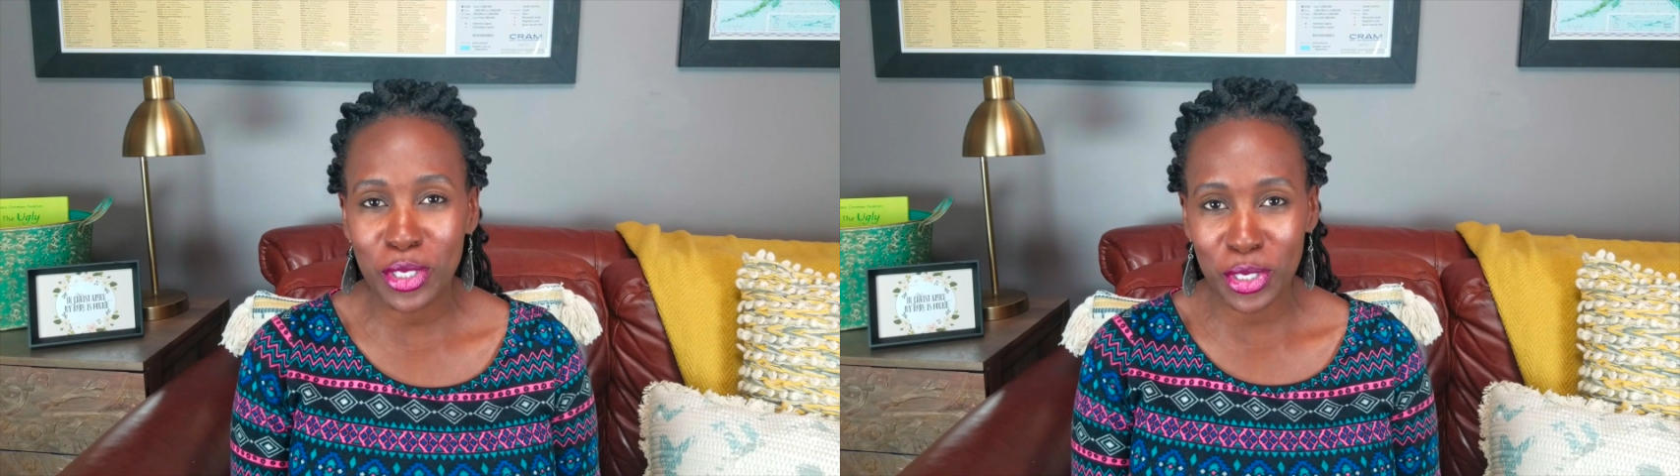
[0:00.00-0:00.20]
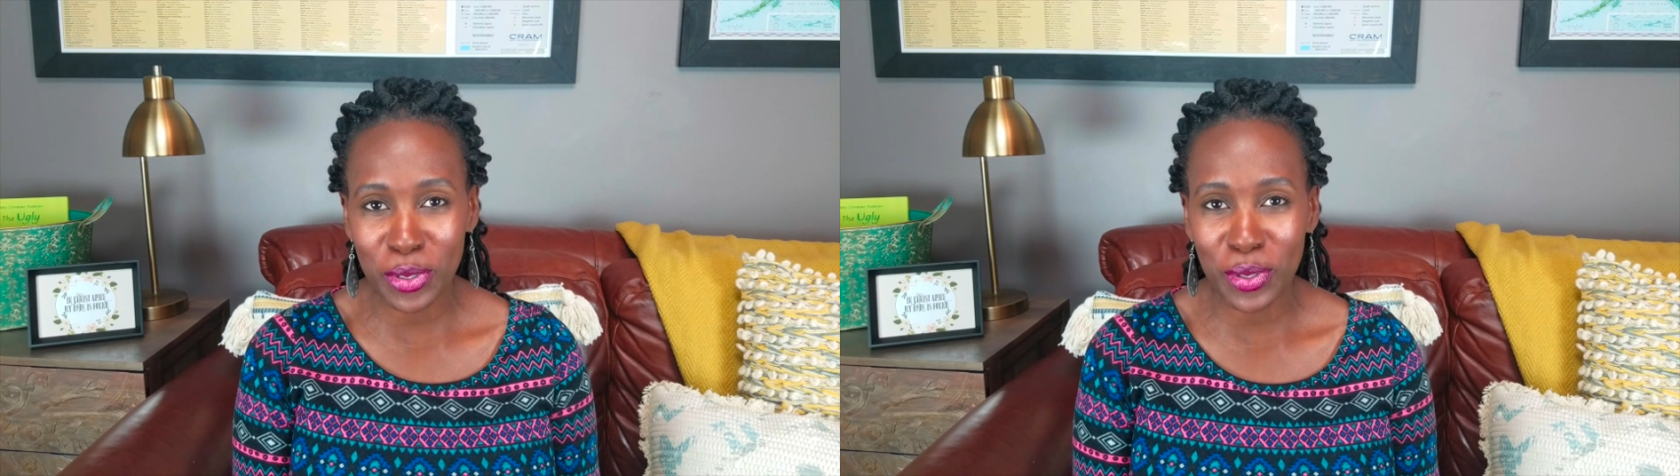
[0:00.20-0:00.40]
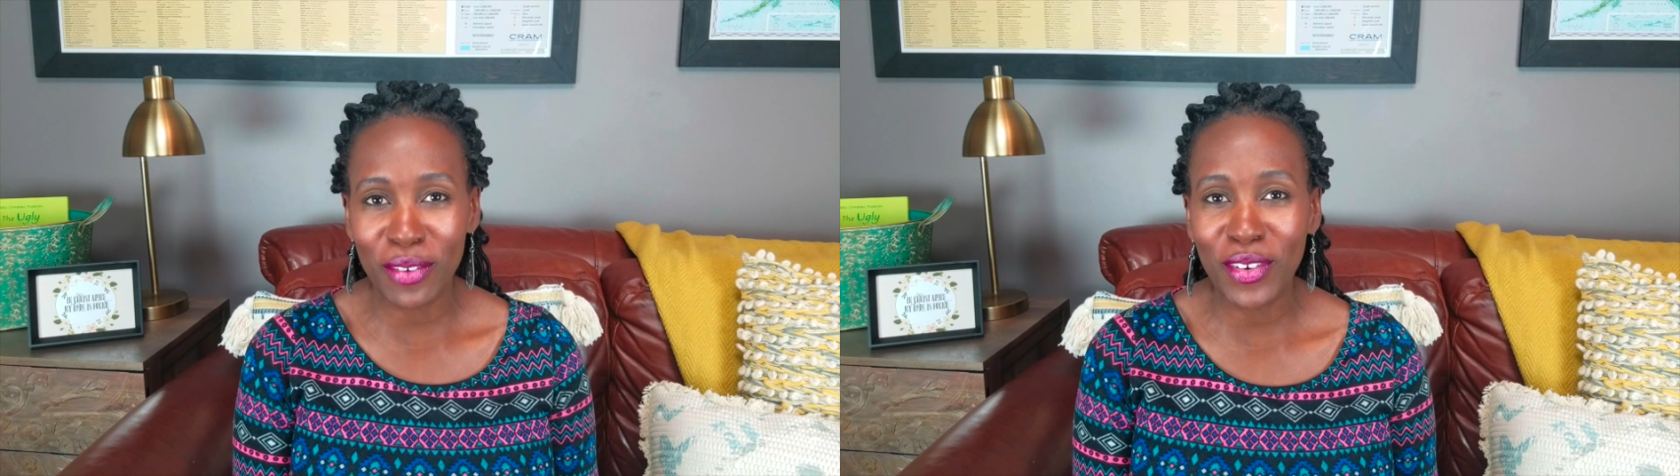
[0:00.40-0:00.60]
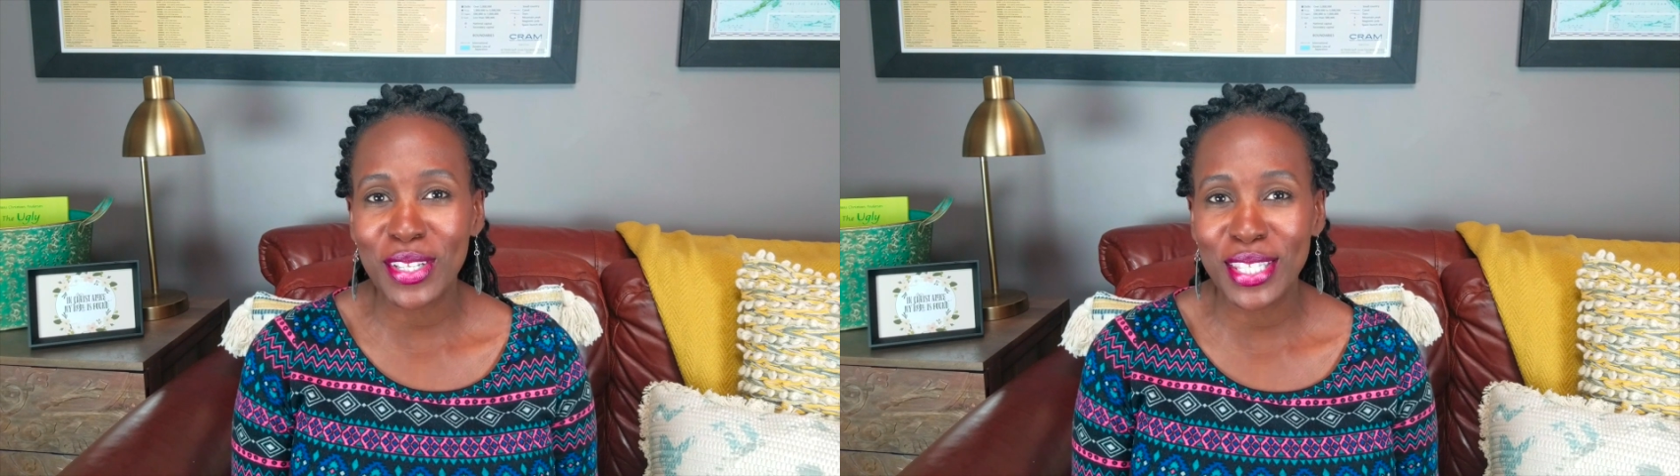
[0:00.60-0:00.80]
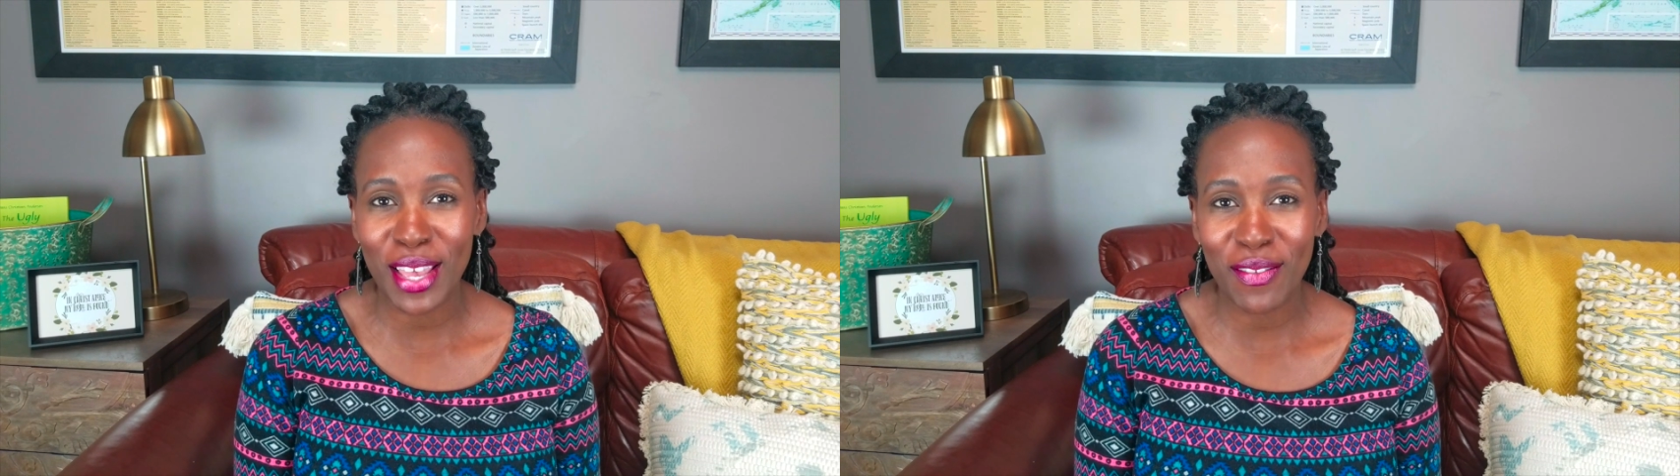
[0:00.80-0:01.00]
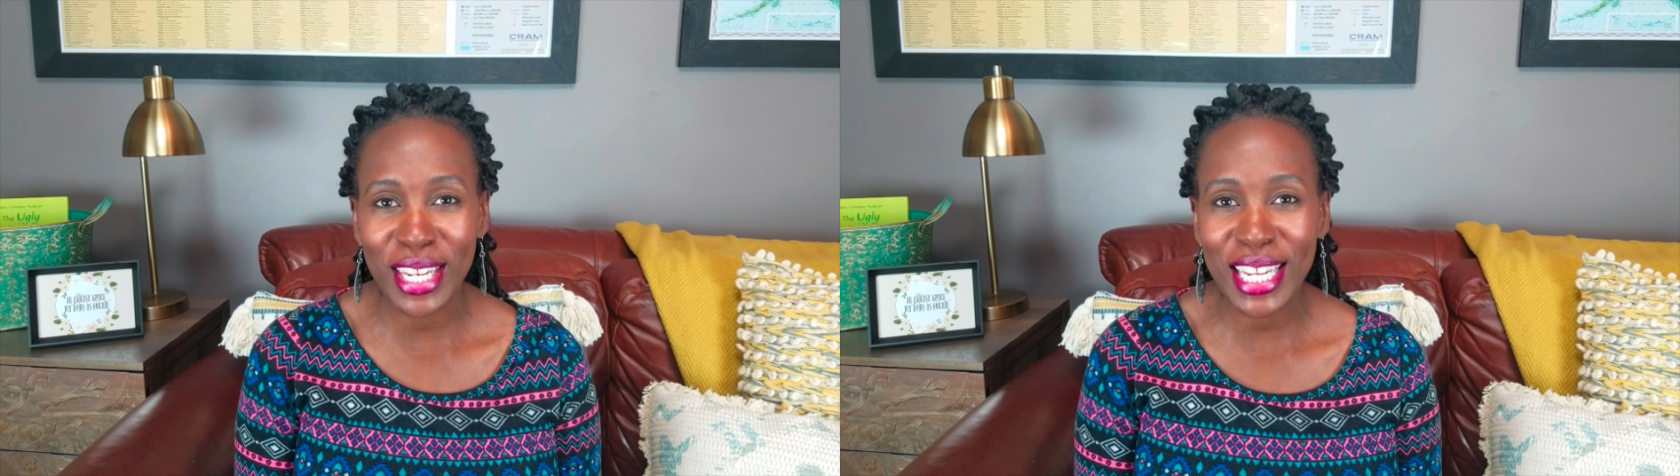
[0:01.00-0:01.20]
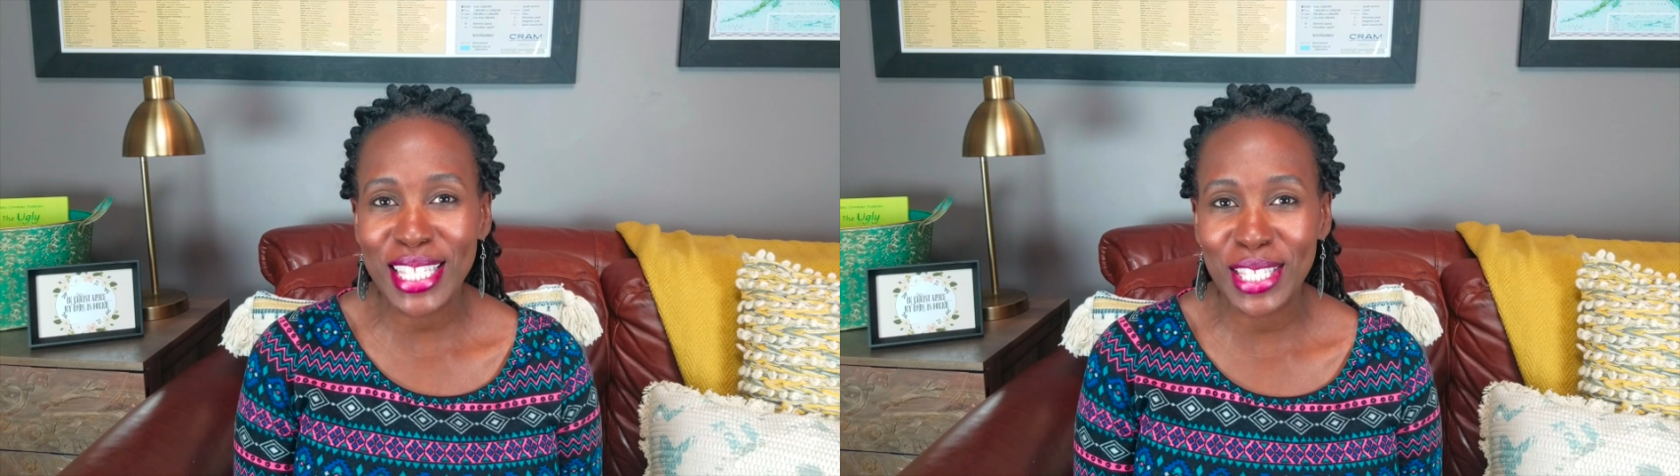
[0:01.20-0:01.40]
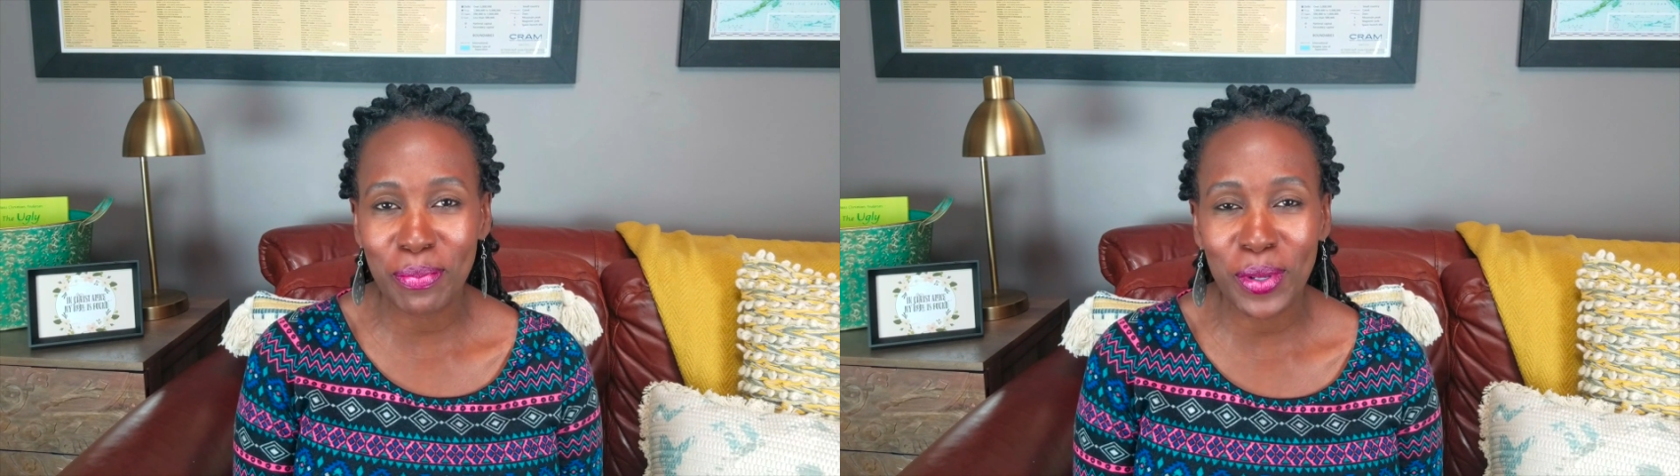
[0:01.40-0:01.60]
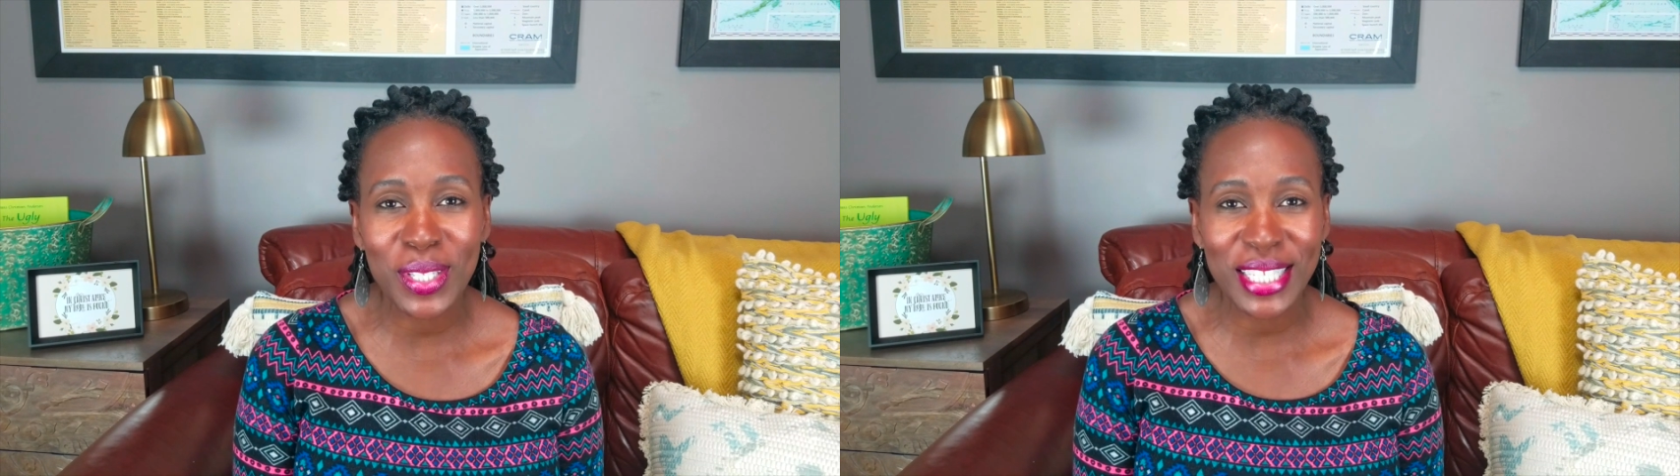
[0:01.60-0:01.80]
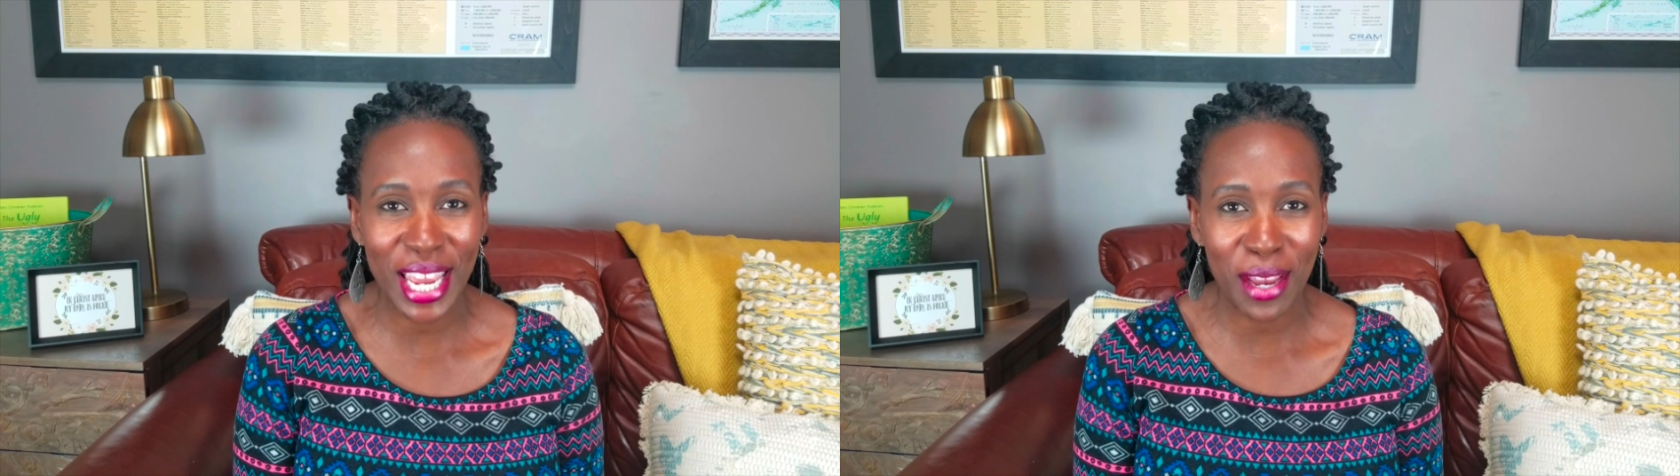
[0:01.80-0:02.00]
2 of our 7 simple
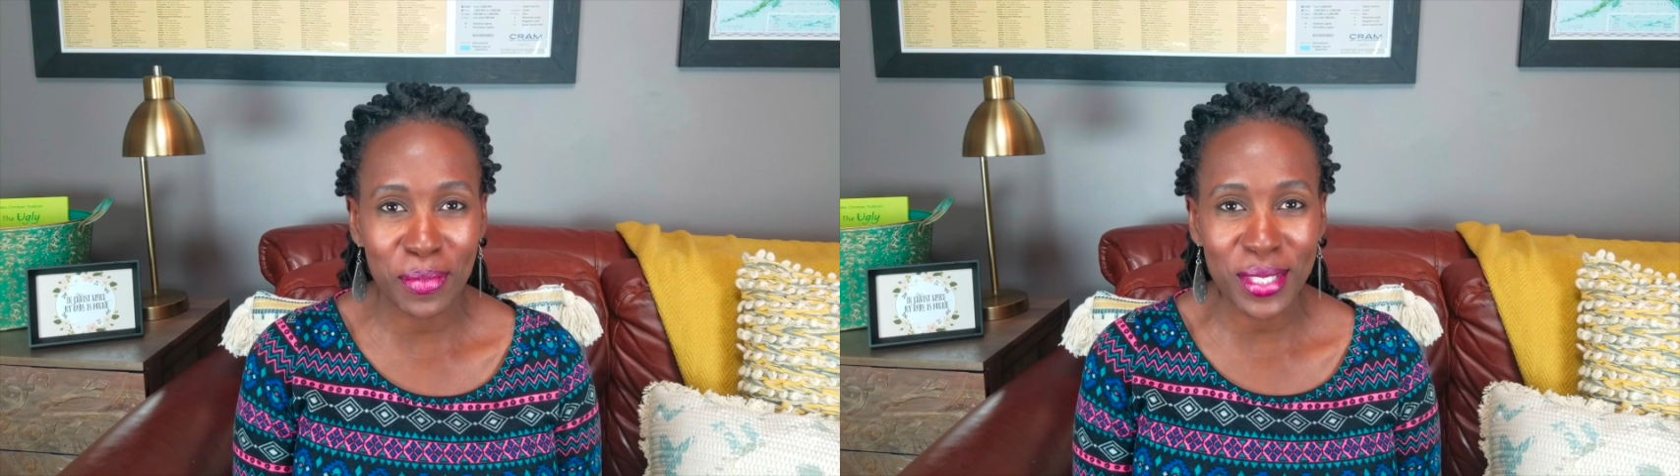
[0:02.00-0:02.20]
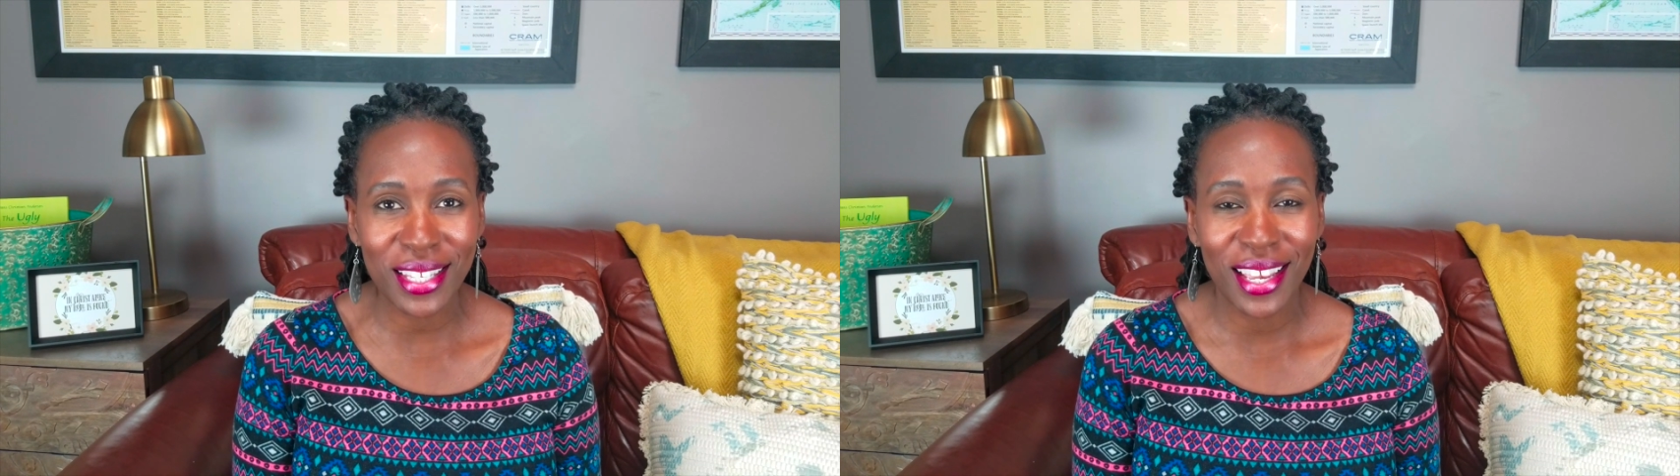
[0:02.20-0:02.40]
steps,